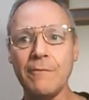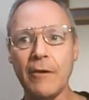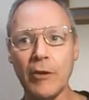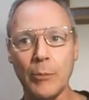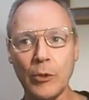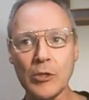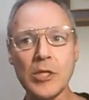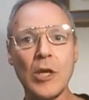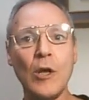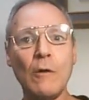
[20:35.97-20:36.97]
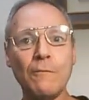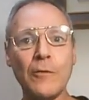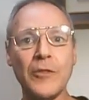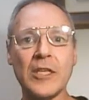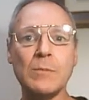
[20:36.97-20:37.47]
variables
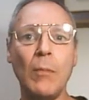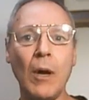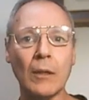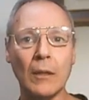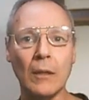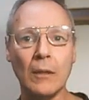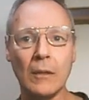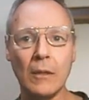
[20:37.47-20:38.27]
for this model.